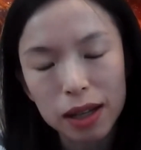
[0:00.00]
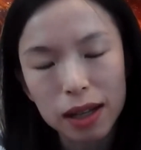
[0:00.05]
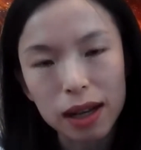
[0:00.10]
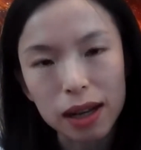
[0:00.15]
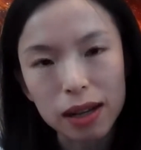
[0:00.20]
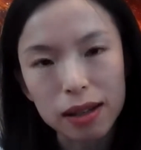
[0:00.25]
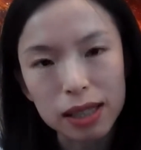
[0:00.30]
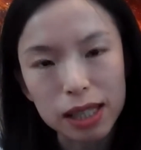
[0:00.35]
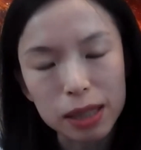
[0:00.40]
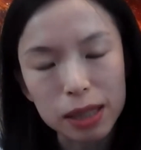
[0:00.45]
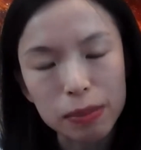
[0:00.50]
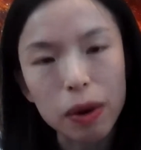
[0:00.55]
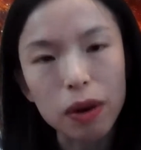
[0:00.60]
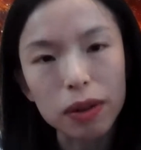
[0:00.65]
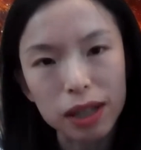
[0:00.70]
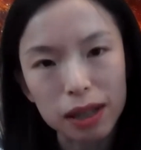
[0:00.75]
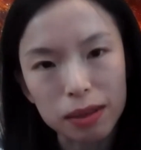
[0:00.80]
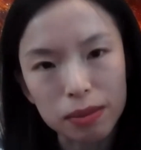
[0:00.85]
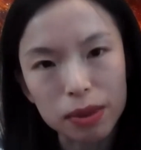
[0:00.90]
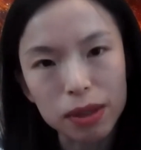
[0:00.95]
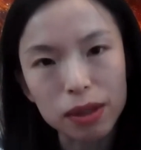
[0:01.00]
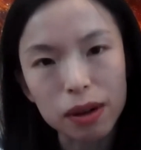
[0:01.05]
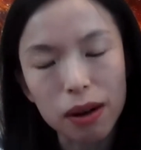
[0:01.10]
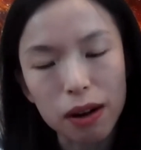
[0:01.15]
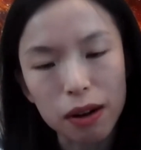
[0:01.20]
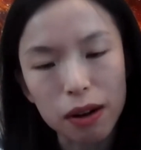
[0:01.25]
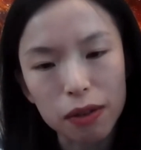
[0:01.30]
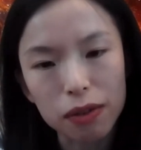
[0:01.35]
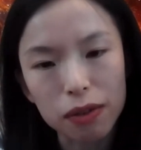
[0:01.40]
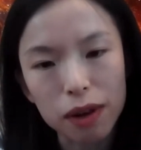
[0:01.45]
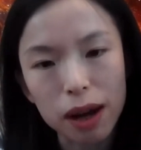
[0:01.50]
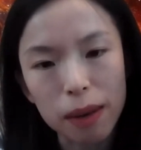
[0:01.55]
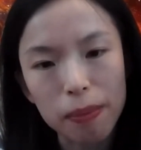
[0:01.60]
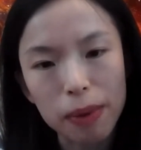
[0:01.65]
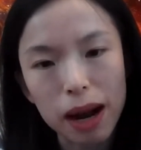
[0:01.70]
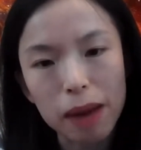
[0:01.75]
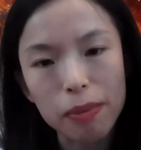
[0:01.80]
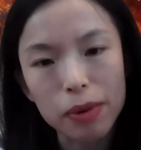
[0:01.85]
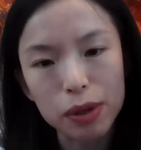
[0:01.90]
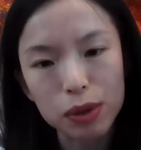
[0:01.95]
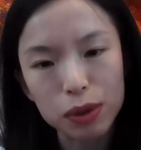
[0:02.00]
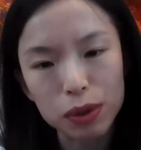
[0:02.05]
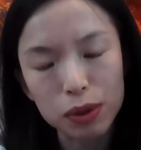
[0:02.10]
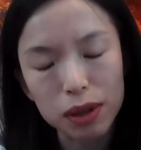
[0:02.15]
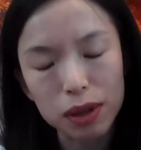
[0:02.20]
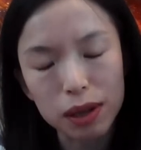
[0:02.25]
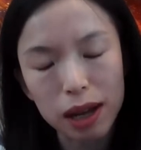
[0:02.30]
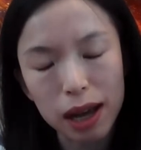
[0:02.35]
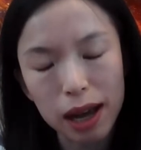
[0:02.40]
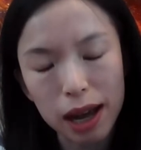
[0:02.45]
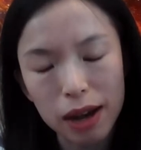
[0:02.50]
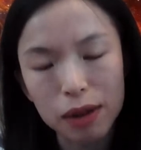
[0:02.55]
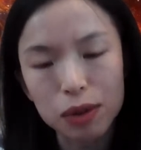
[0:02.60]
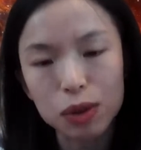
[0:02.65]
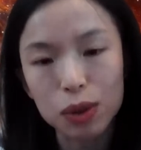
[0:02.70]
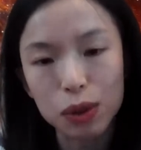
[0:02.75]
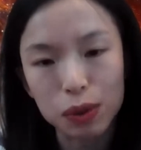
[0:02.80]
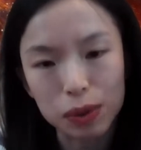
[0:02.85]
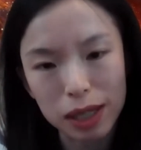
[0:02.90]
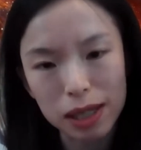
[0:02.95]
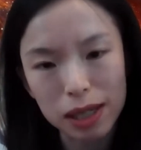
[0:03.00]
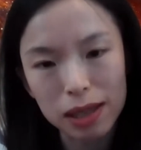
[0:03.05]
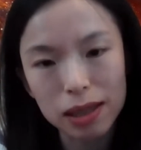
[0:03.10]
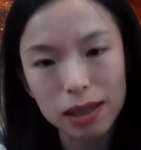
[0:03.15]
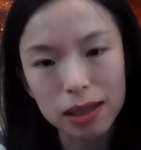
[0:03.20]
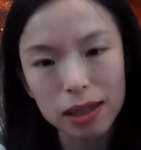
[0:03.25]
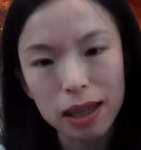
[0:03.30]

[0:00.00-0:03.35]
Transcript: a small number of public health units.